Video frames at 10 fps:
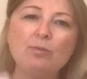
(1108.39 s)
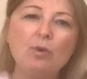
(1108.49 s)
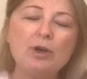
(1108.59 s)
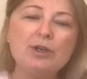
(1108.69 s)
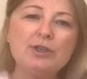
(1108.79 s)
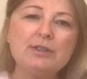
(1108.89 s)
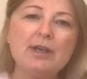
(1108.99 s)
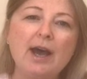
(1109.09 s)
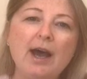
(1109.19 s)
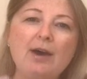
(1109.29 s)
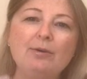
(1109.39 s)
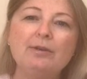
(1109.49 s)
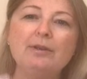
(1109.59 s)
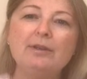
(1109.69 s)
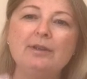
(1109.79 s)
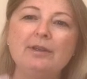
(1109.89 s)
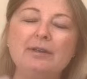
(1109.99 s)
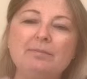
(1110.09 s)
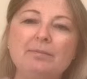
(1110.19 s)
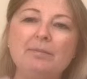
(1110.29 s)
washes out the